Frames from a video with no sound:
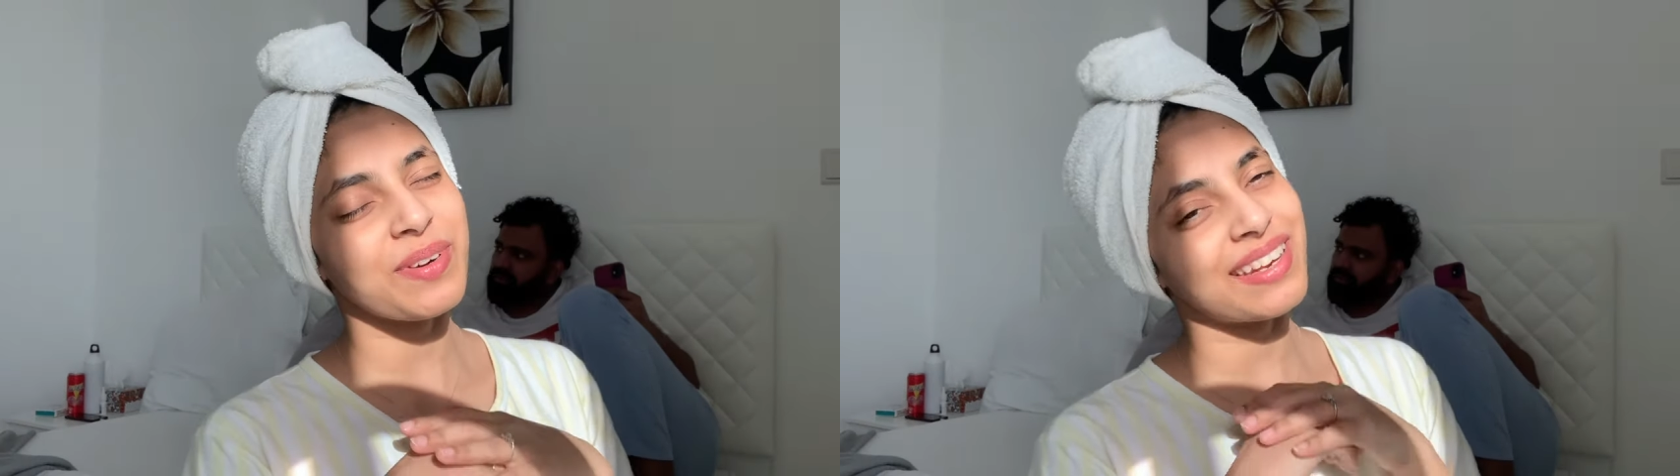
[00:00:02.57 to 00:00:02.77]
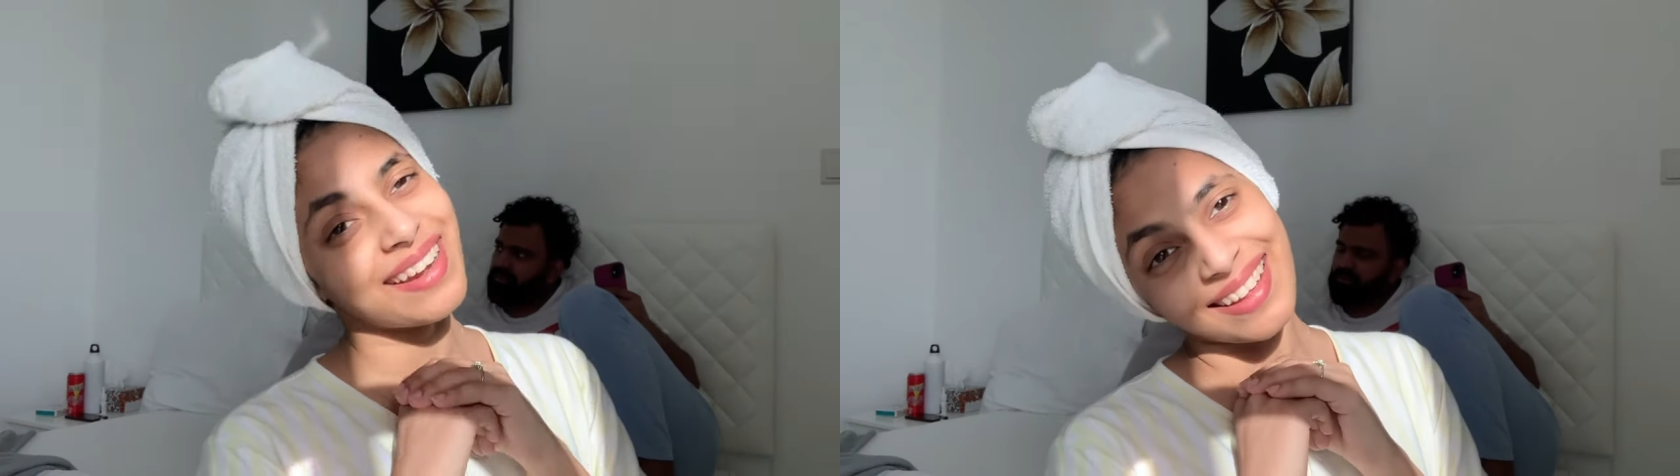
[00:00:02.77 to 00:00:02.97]

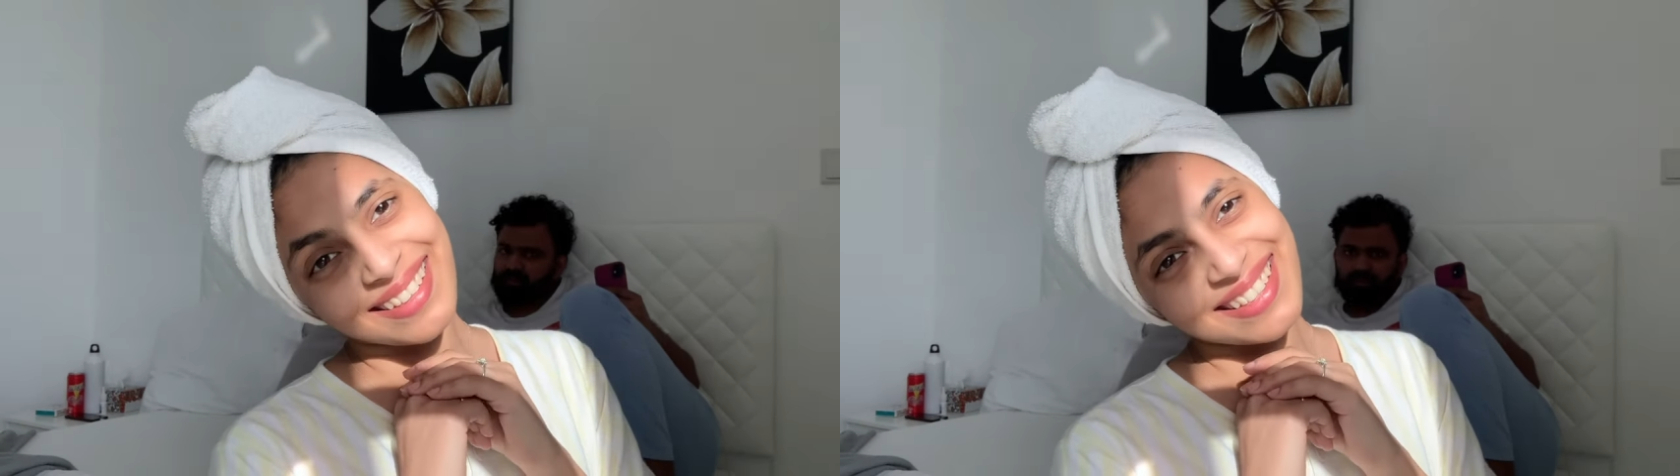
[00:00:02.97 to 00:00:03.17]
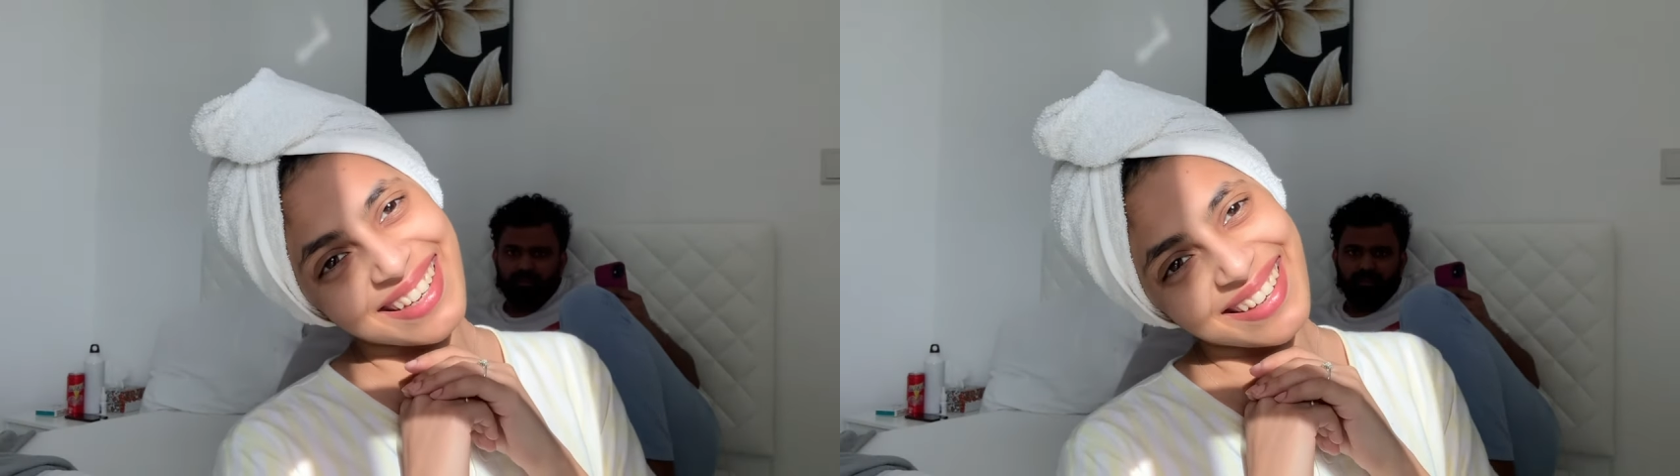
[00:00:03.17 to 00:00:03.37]
another
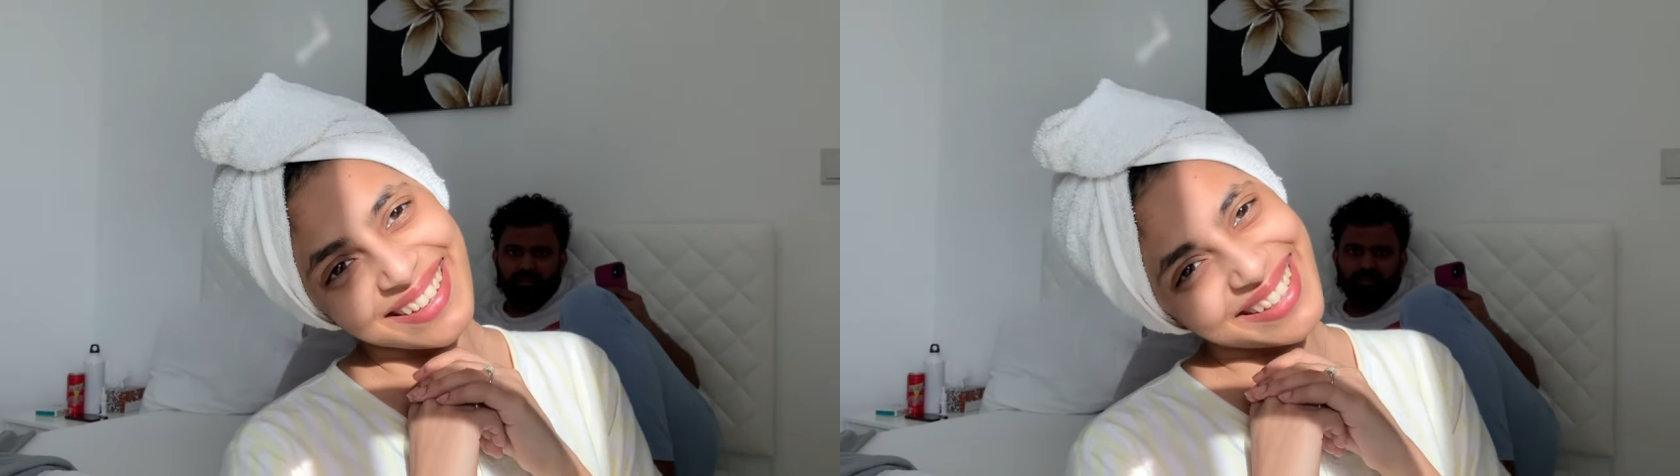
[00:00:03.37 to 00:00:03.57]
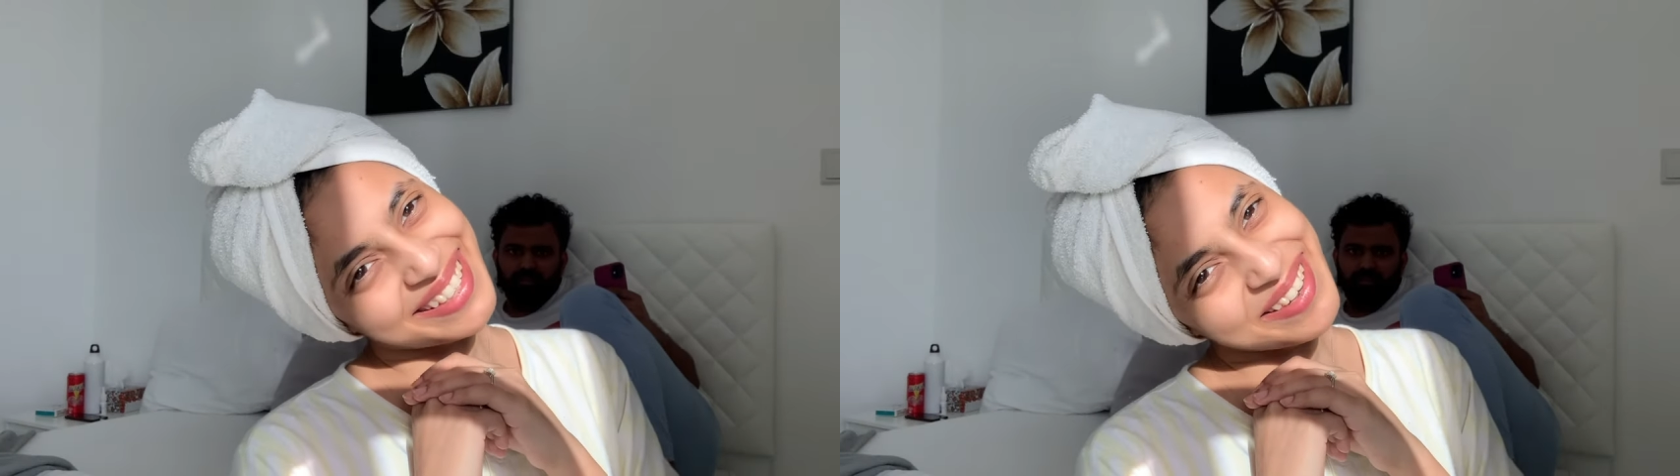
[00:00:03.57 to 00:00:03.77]
day
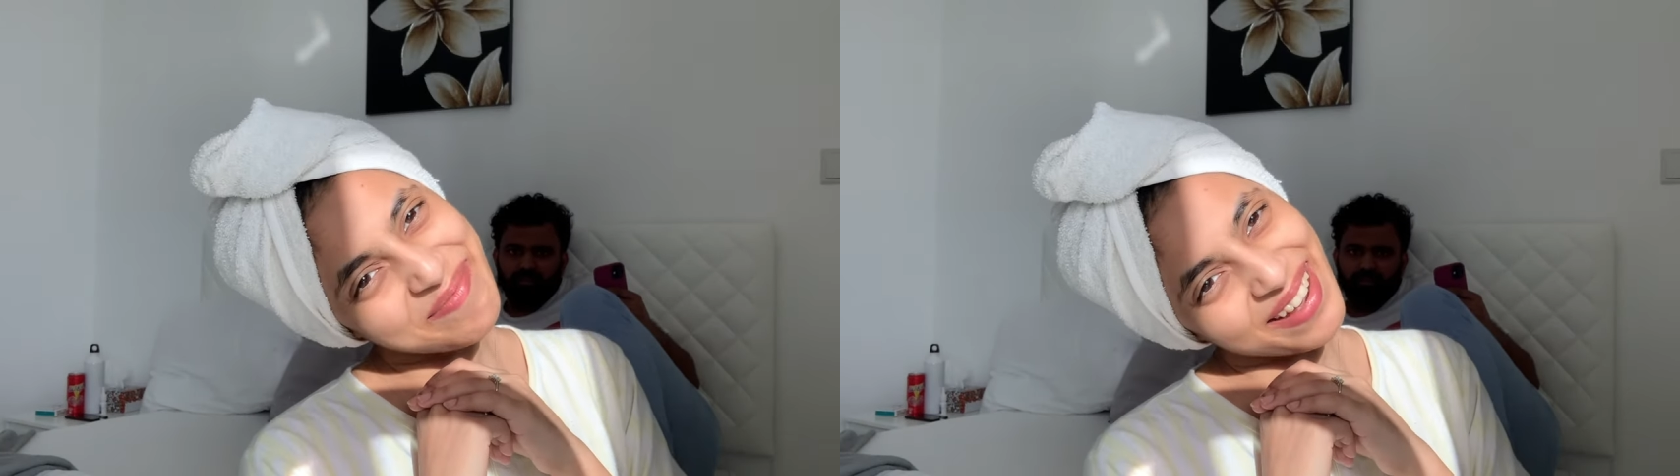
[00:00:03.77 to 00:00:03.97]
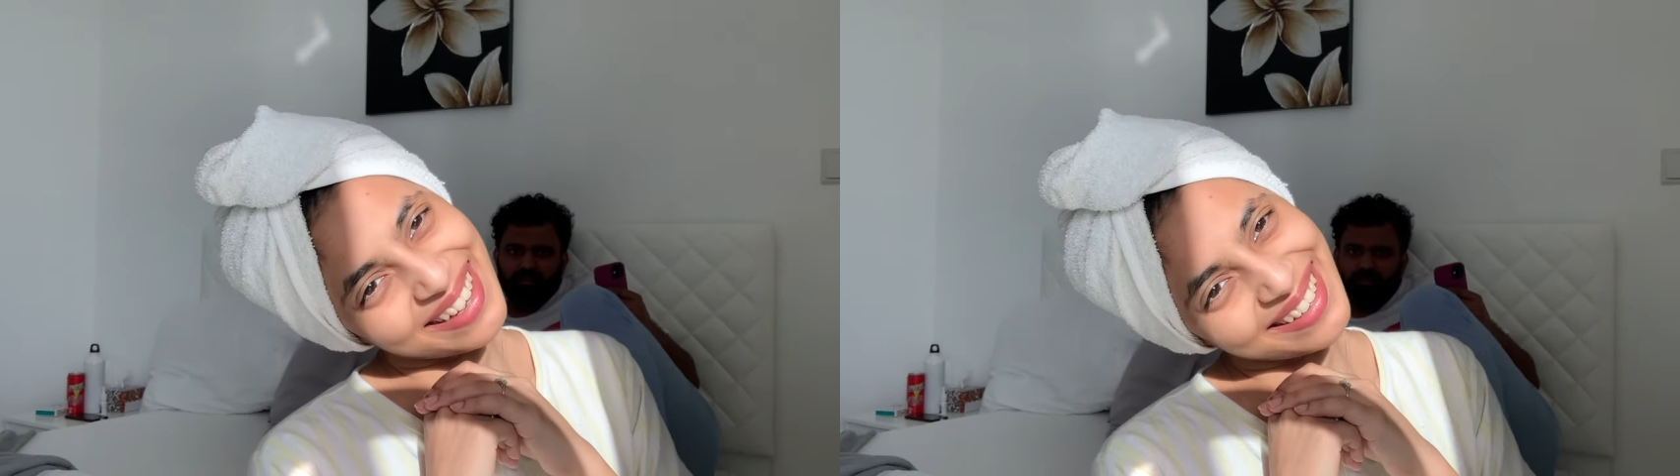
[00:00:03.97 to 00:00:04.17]
in
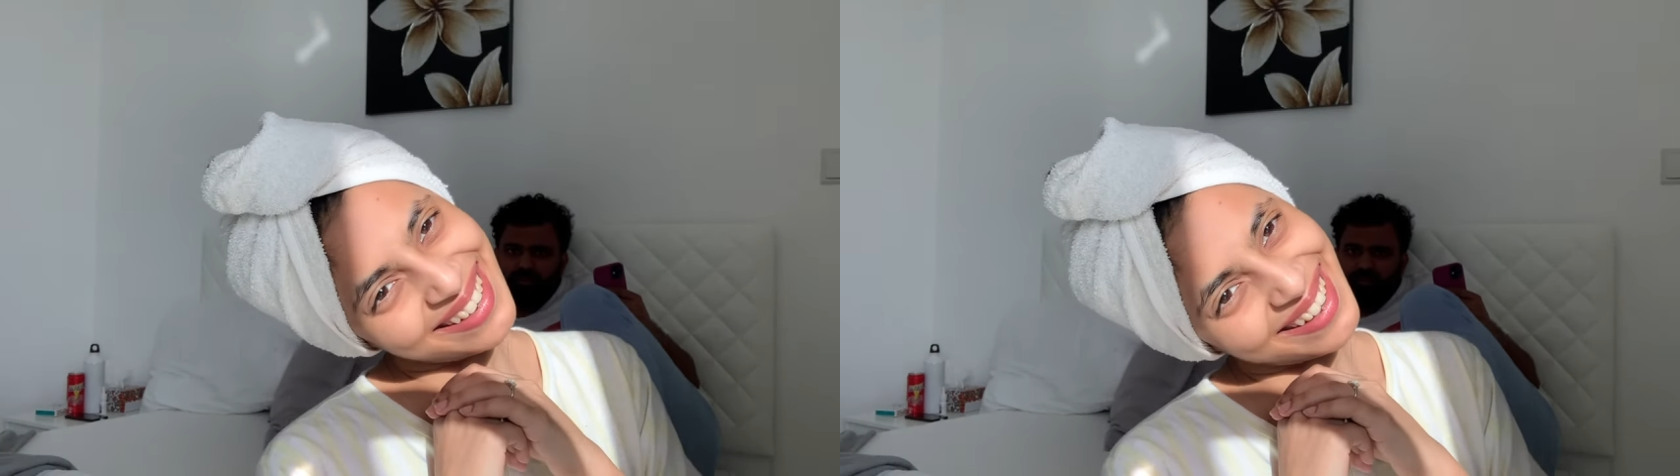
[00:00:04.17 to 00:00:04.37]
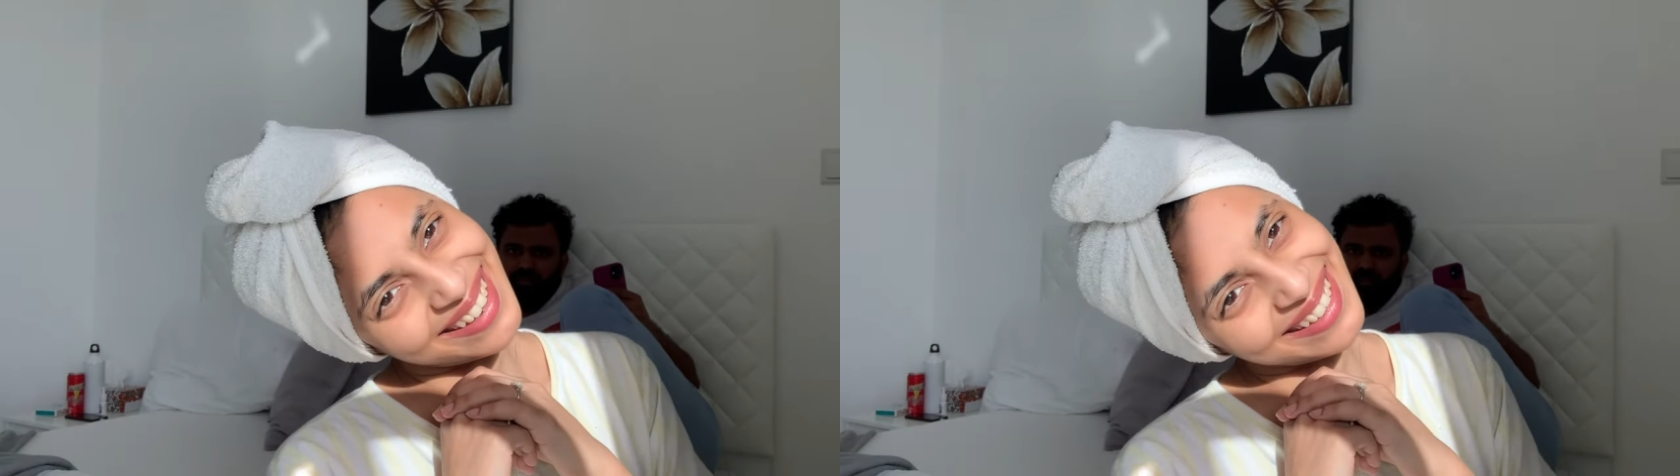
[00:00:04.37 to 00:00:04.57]
my
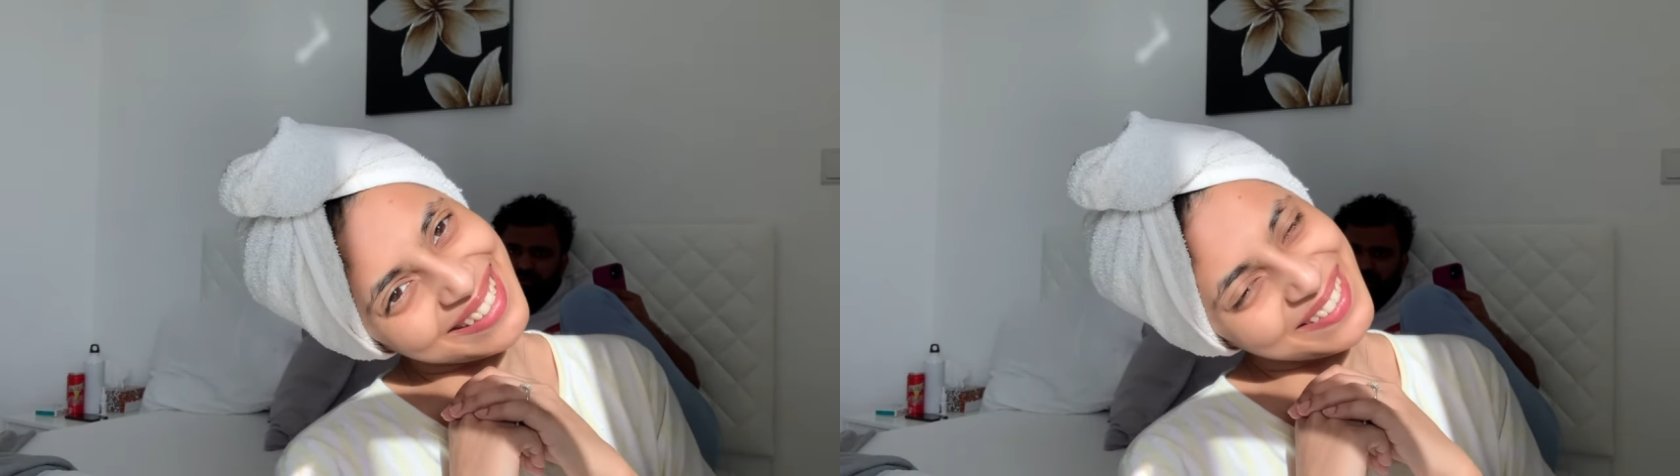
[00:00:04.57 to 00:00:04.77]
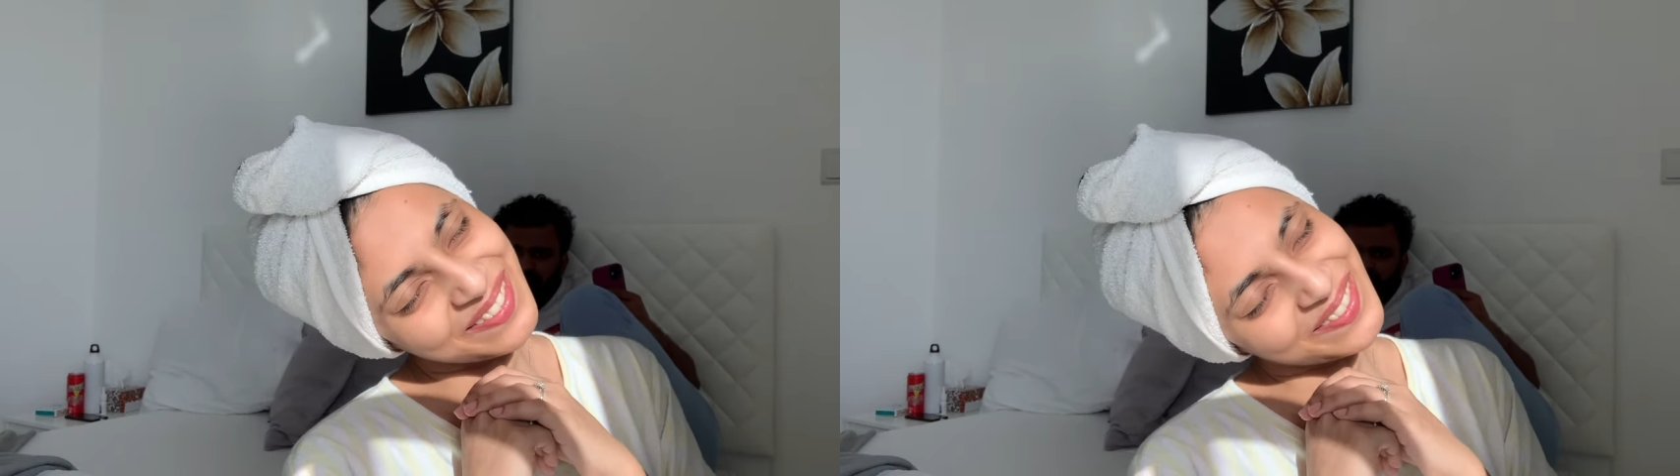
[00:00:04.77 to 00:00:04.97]

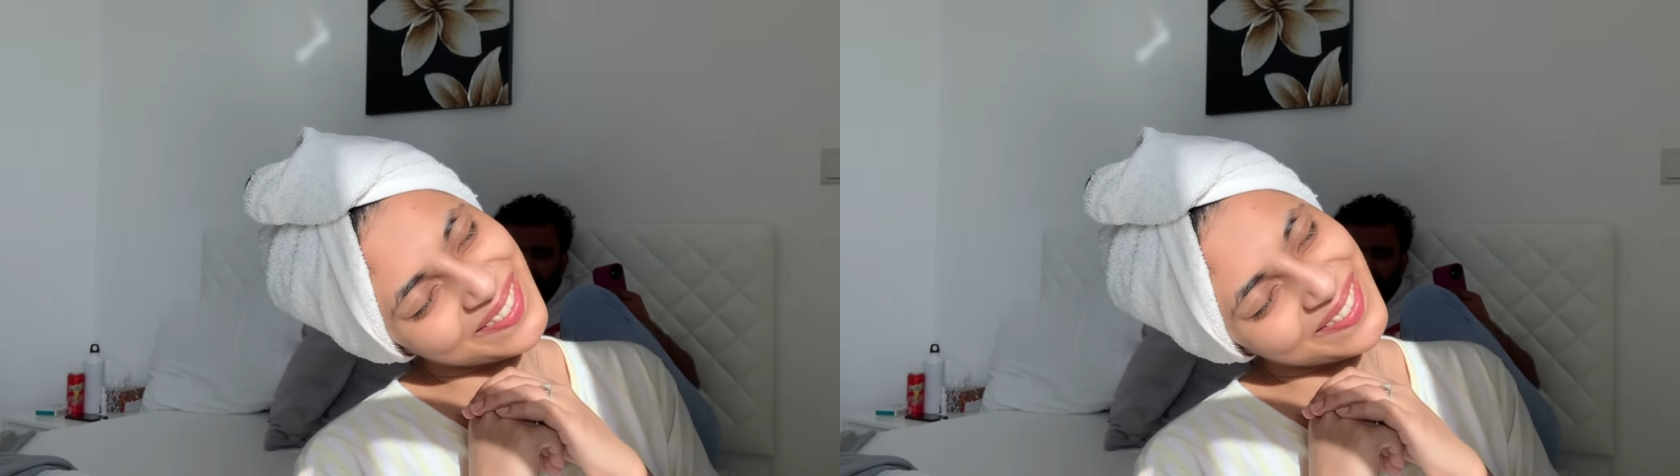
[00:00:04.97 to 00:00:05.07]
life.